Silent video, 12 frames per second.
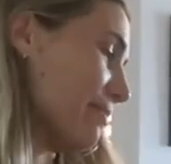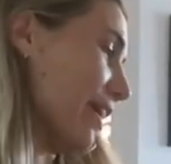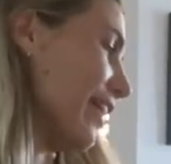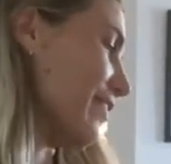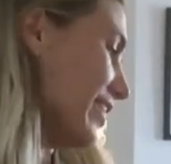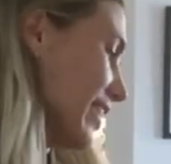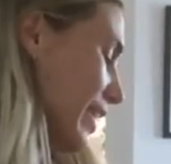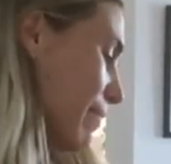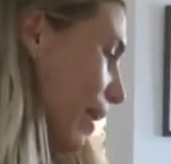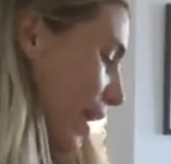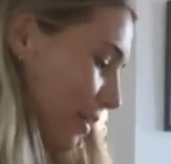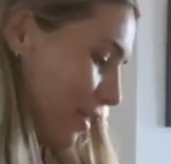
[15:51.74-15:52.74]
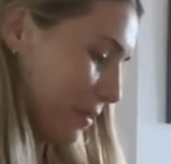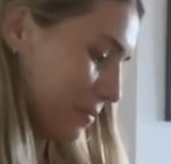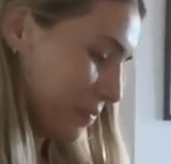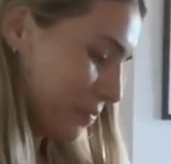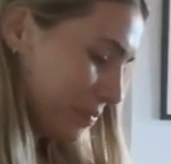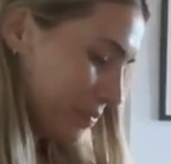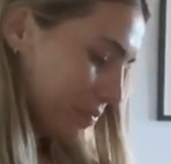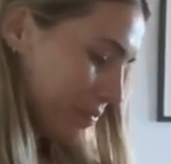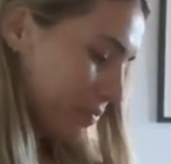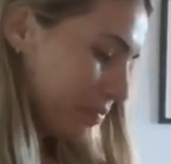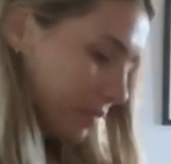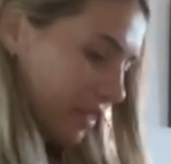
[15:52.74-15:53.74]
My house in the back
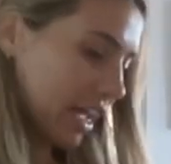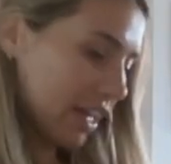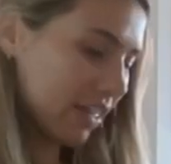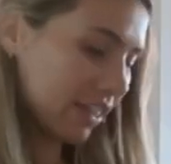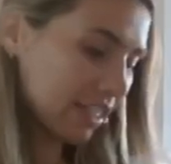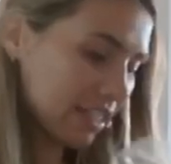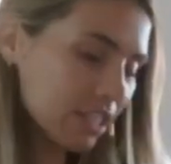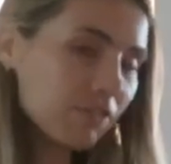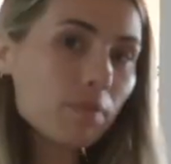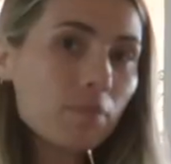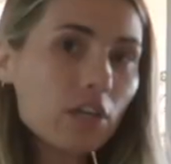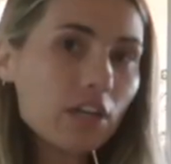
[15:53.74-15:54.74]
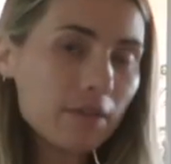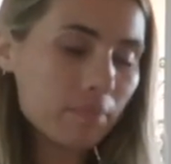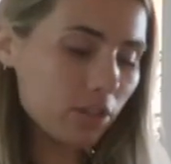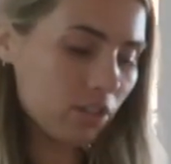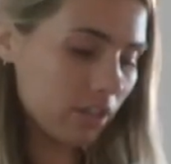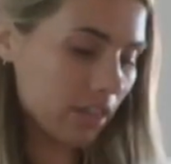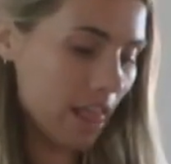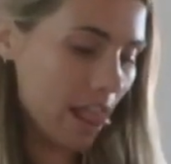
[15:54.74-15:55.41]
though. And then this is from their Emma